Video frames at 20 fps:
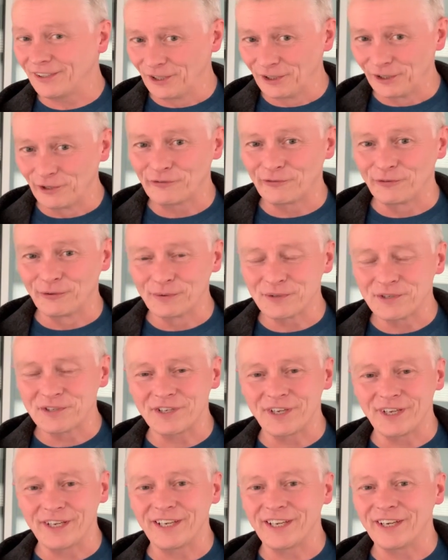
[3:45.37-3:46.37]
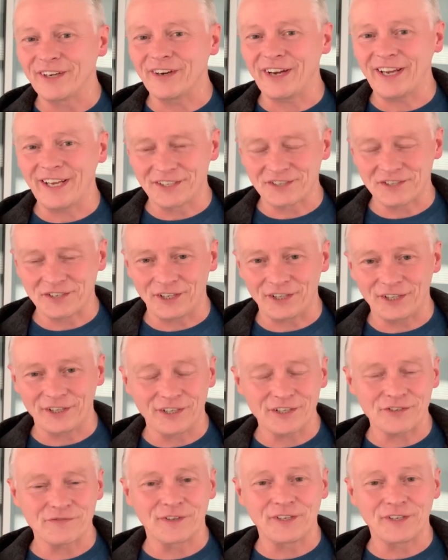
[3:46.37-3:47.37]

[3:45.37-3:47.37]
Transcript: I look forward to seeing you inside the next